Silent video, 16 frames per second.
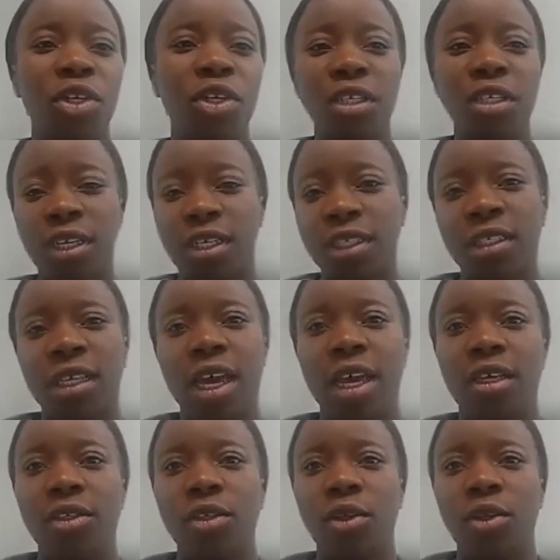in data
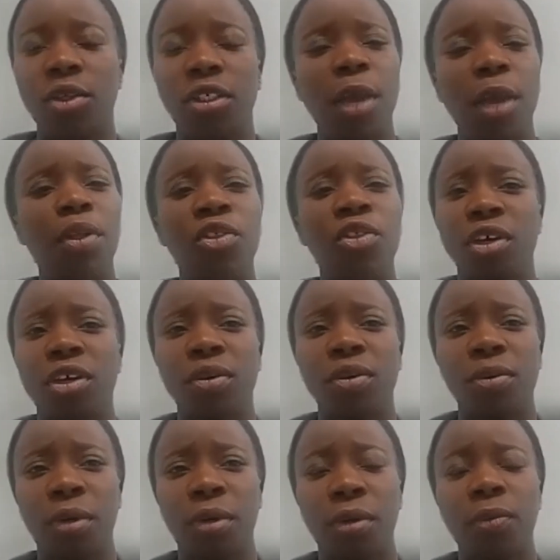science or STEM in
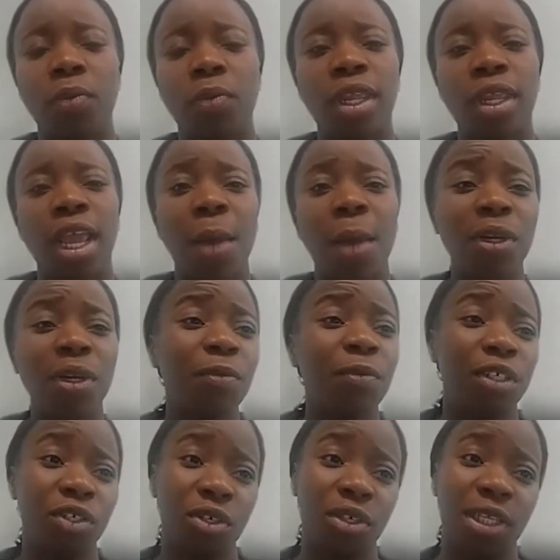general, I believe
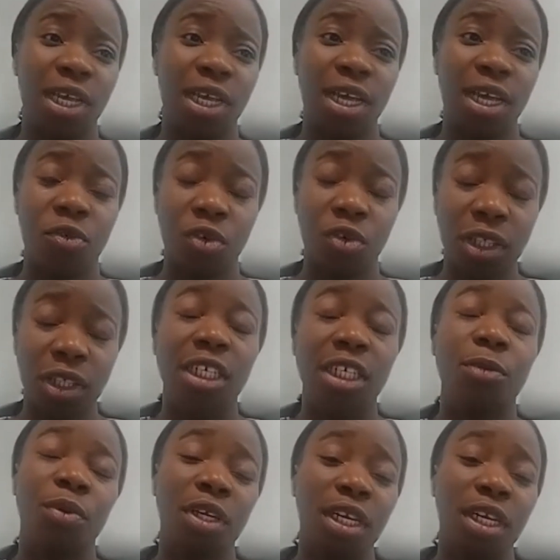these issues are
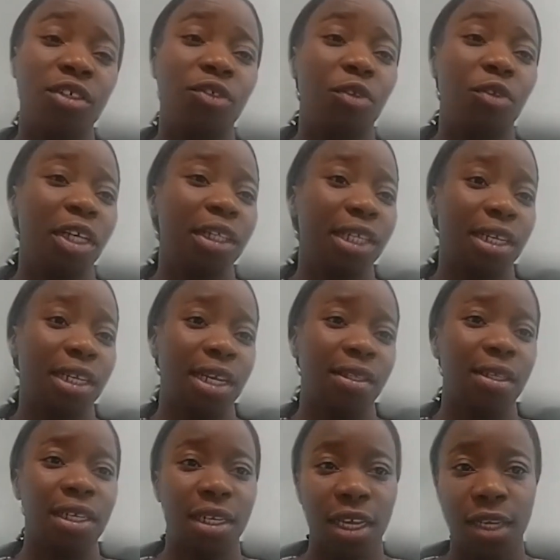increasingly being addressed, and I
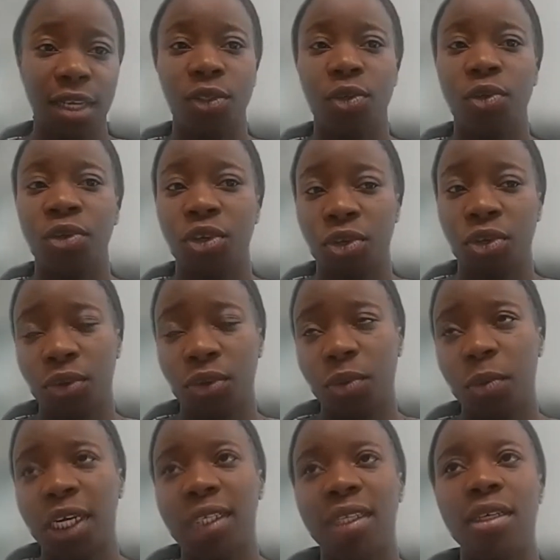think that's good news,
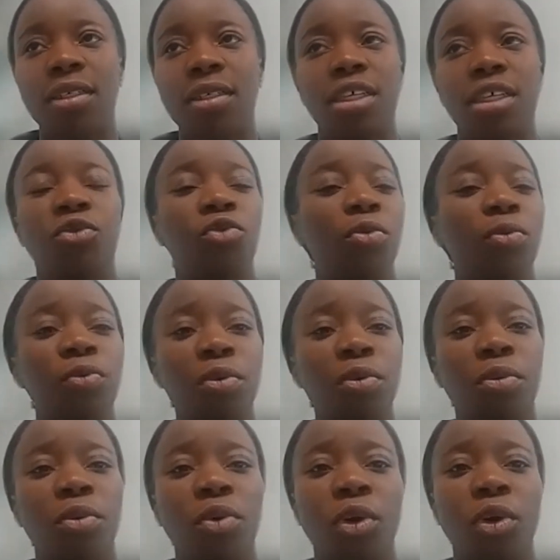but I think there's room for
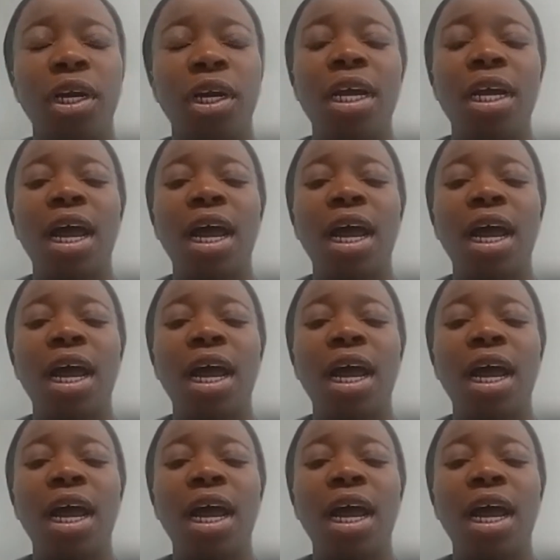more.